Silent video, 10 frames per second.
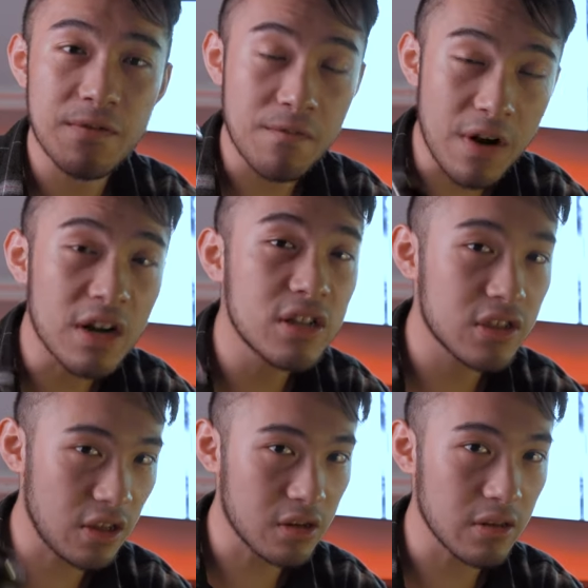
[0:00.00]
very
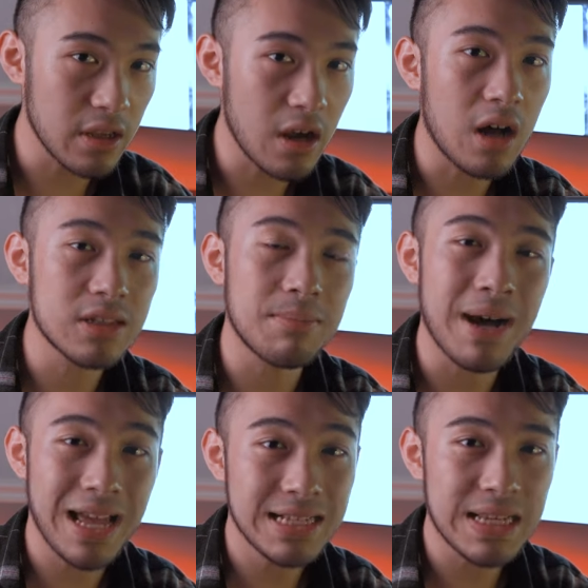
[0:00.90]
snugly onto
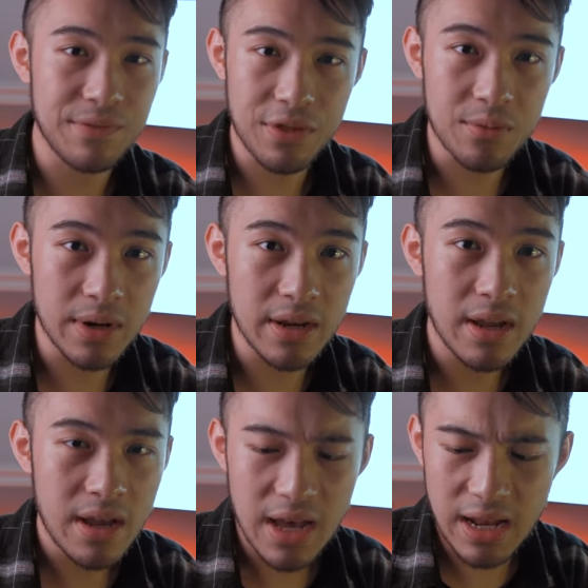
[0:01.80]
my A7 III,
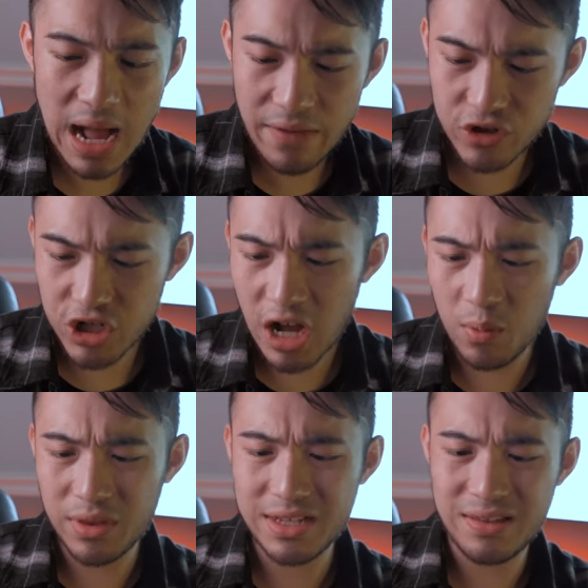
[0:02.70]
and I've shot
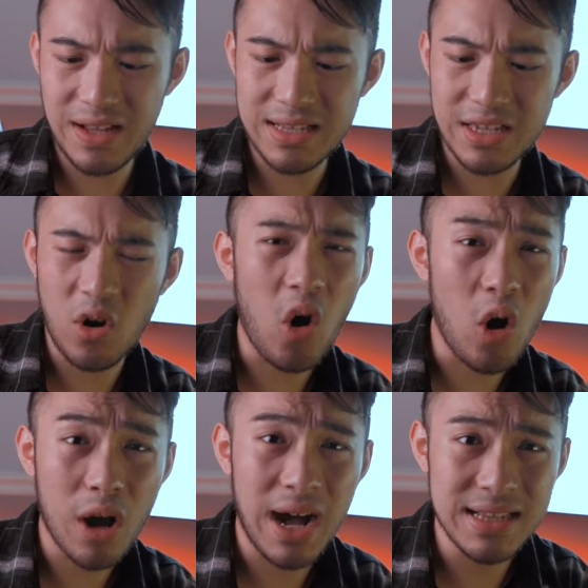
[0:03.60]
with this lens in
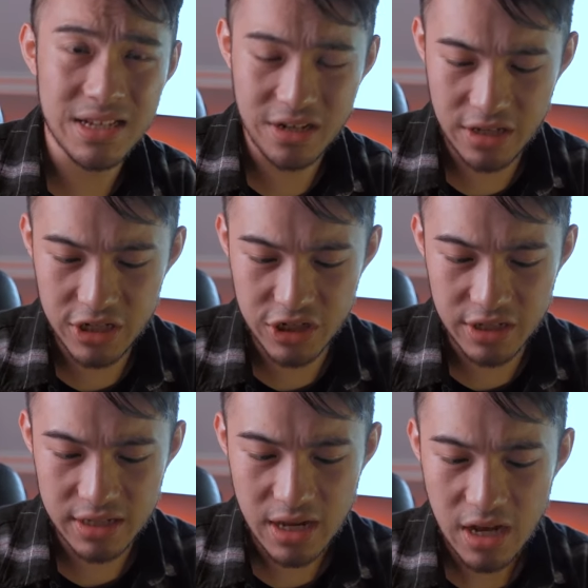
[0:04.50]
all kinds of
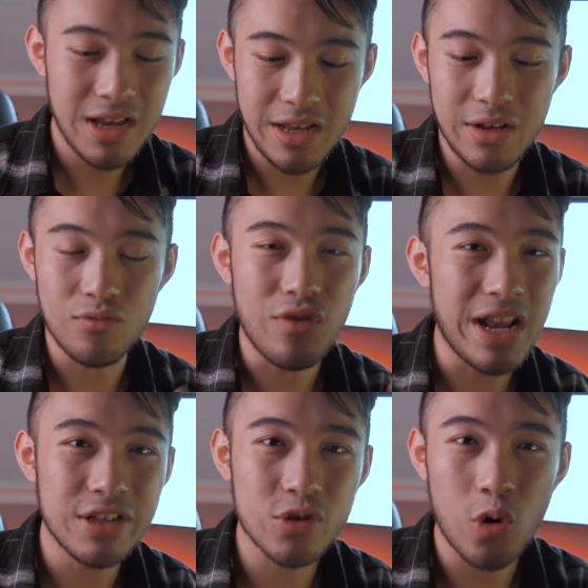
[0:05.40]
conditions, in
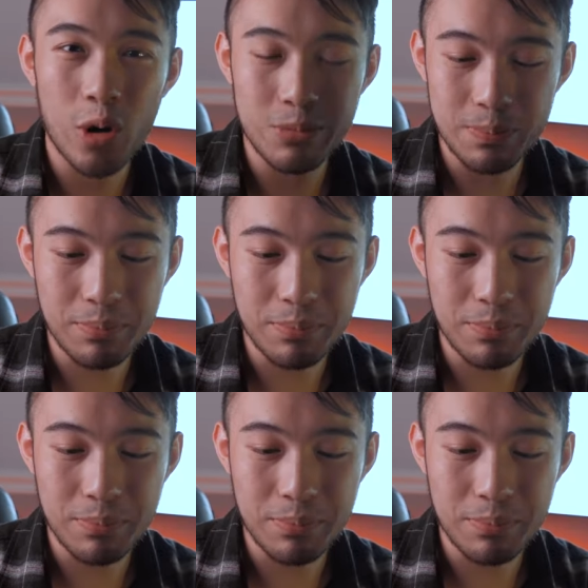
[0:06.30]
rainstorms,